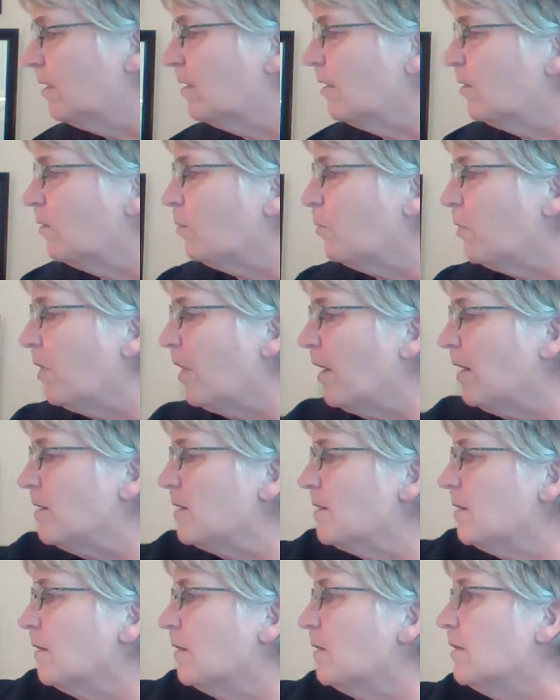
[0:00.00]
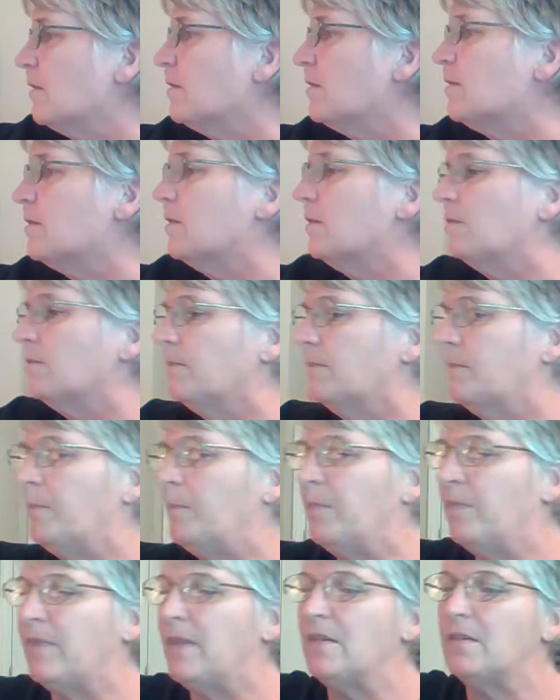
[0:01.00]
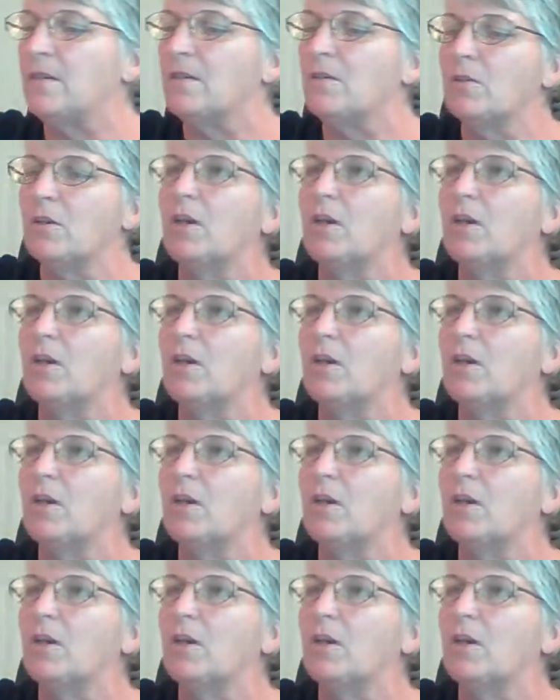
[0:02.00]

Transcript: the little bracelets. This is